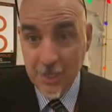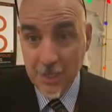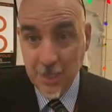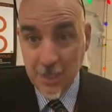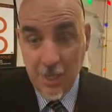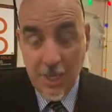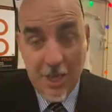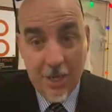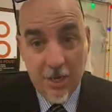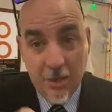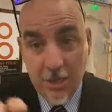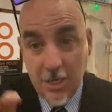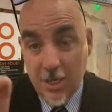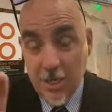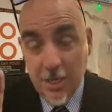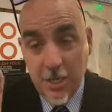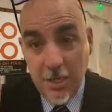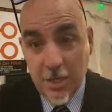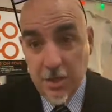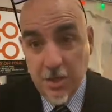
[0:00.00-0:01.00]
I
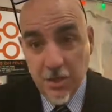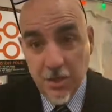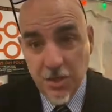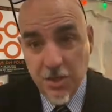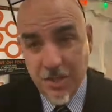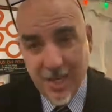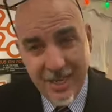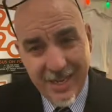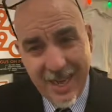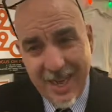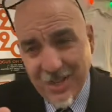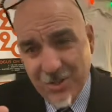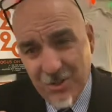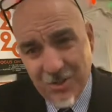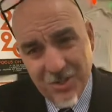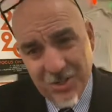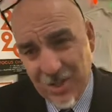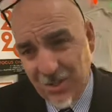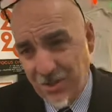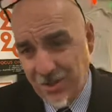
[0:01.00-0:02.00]
know
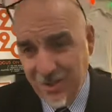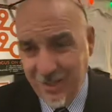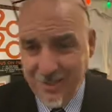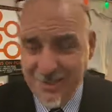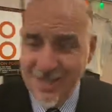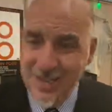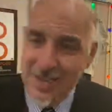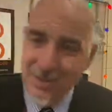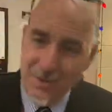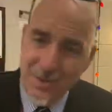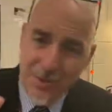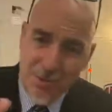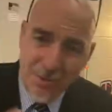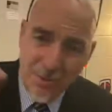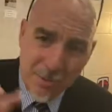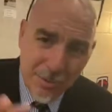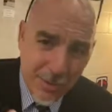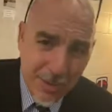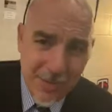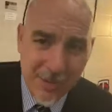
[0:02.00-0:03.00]
there's other things. Yeah, we could be
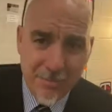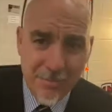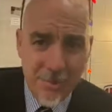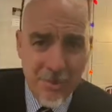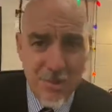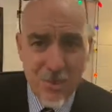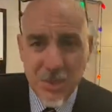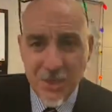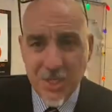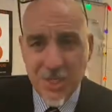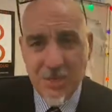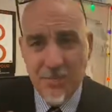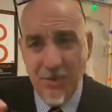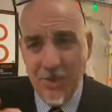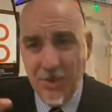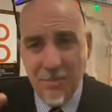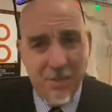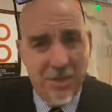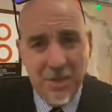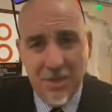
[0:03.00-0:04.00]
playing music. We
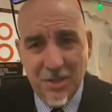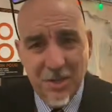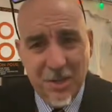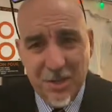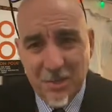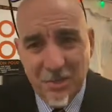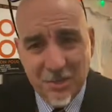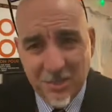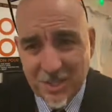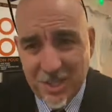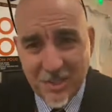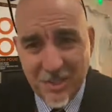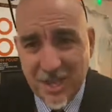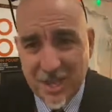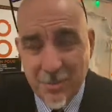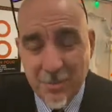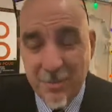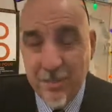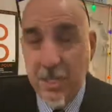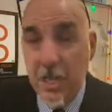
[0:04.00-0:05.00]
could be, getting on
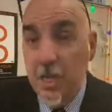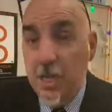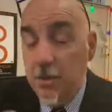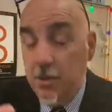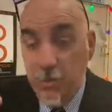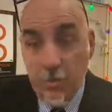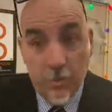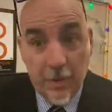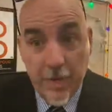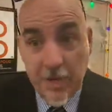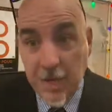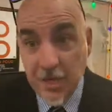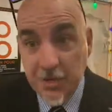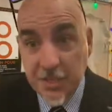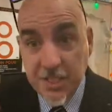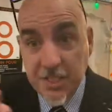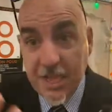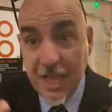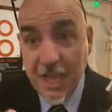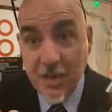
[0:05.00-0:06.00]
a bus. But right now, this
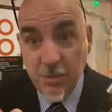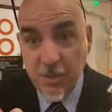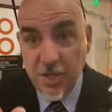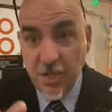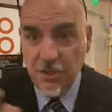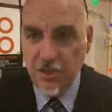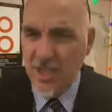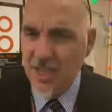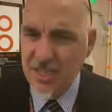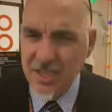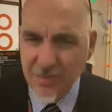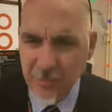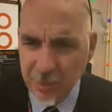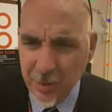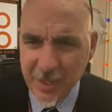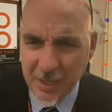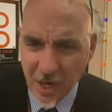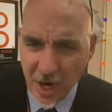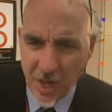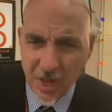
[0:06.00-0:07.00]
is the hand we're dealt. Do you guys ever
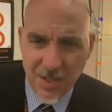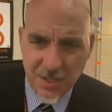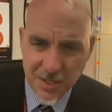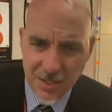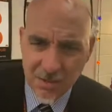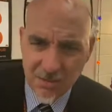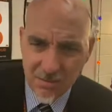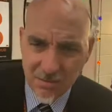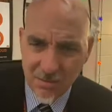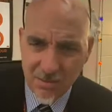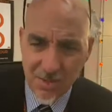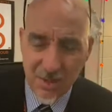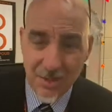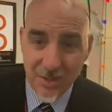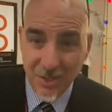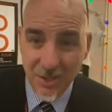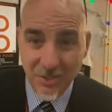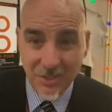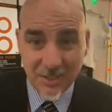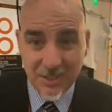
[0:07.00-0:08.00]
play cards?
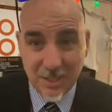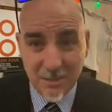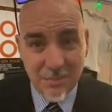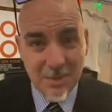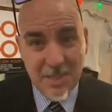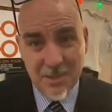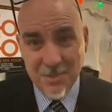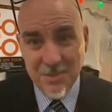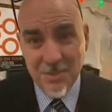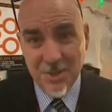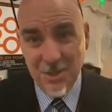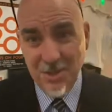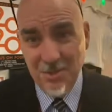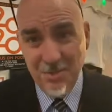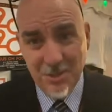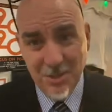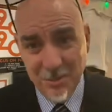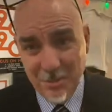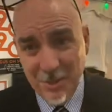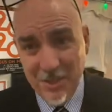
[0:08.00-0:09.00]
Sometimes,
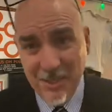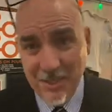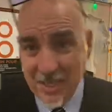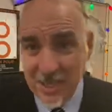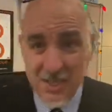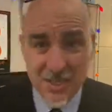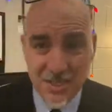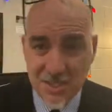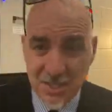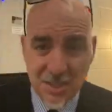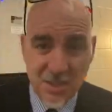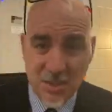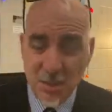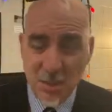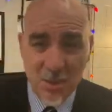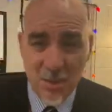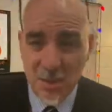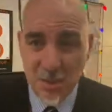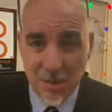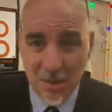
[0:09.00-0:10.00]
when you're playing Kings in the
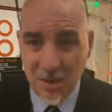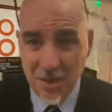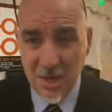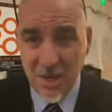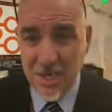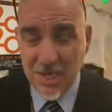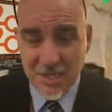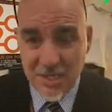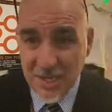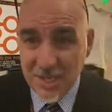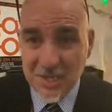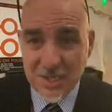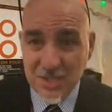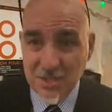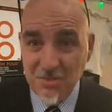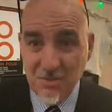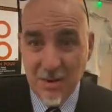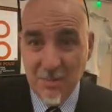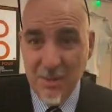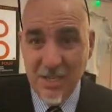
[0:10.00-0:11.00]
Corner or Texas
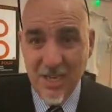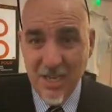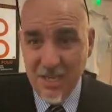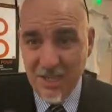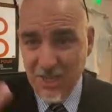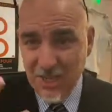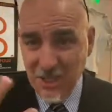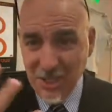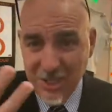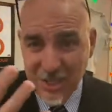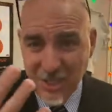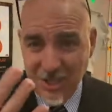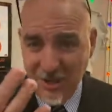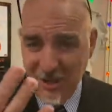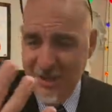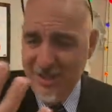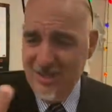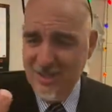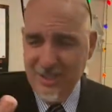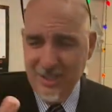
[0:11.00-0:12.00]
Rummy, you look at your
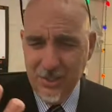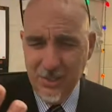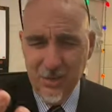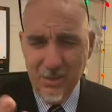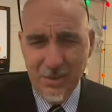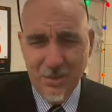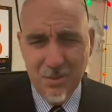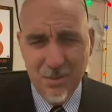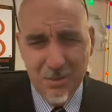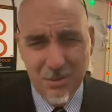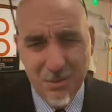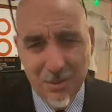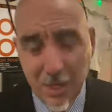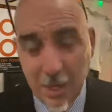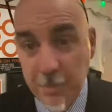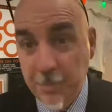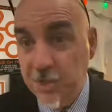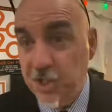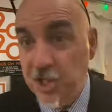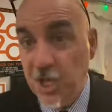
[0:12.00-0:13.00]
hand and like, oh,
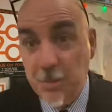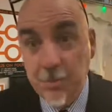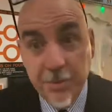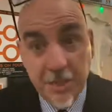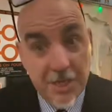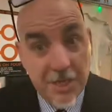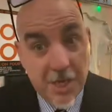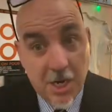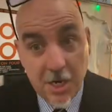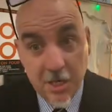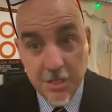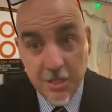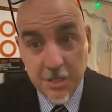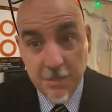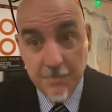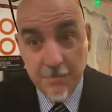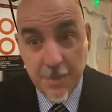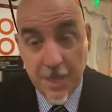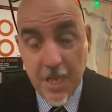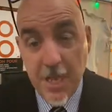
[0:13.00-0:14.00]
but you got to play the cards.
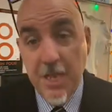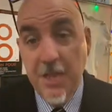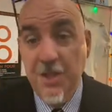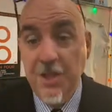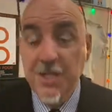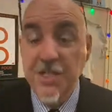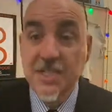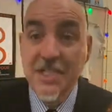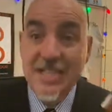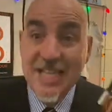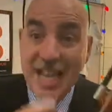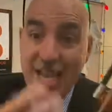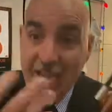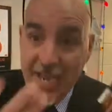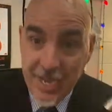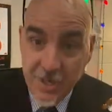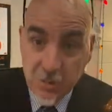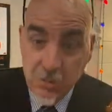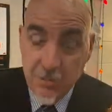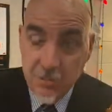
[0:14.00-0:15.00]
This is the
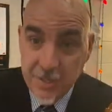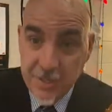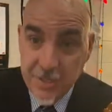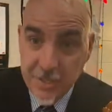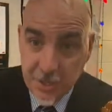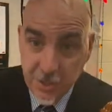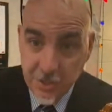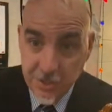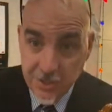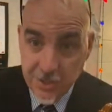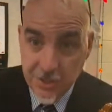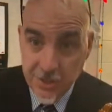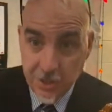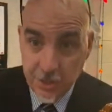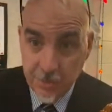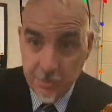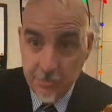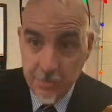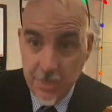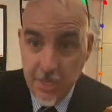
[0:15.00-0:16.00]
hand we've been dealt this
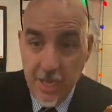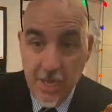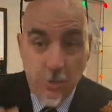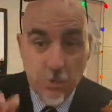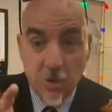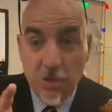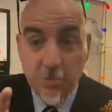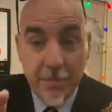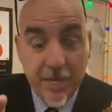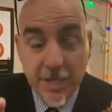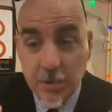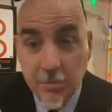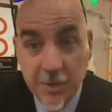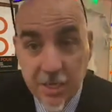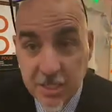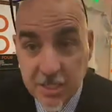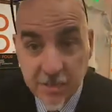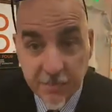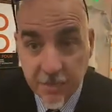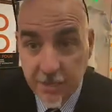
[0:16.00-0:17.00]
year. We're going to make the
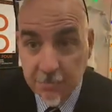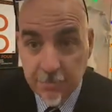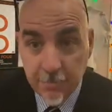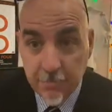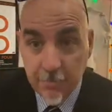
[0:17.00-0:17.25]
best of it.